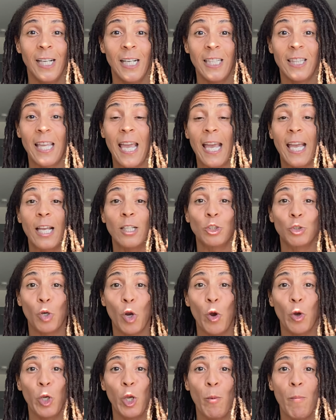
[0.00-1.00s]
They
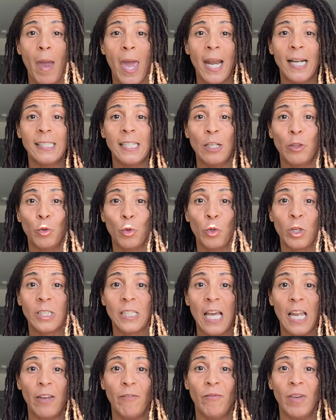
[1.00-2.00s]
control humanity through the
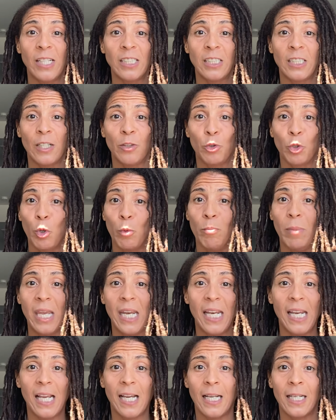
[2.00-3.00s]
television, through
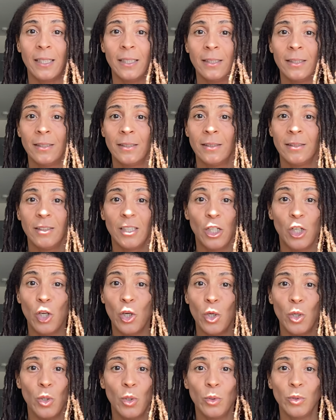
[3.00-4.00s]
media, the
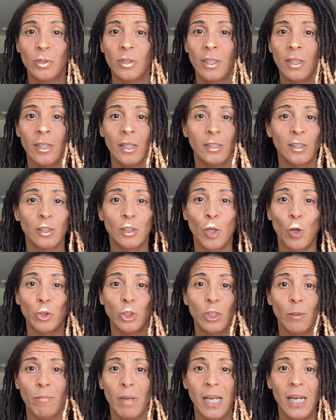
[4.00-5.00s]
news,
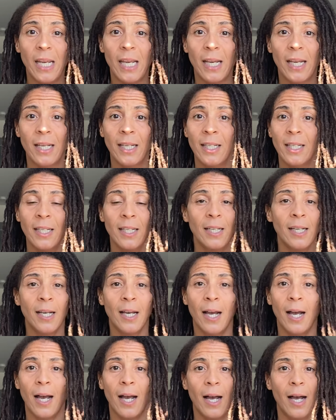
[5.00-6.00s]
social media,
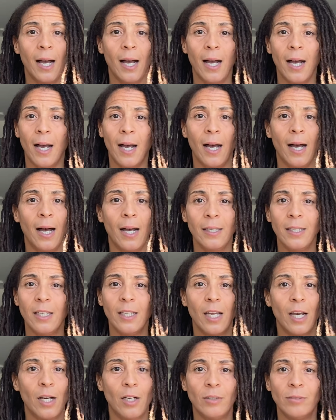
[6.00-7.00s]
uh, you
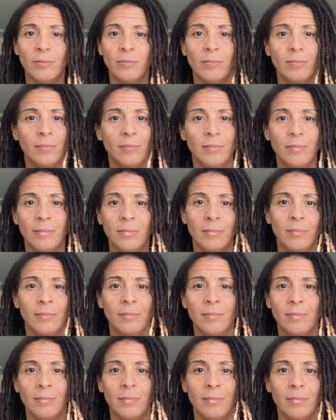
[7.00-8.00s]
know.
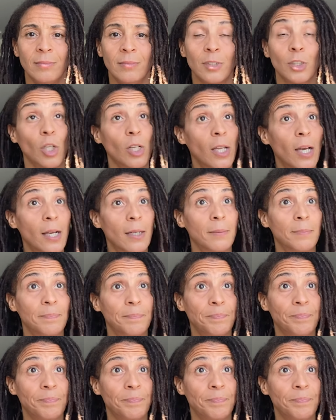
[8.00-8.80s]
So look,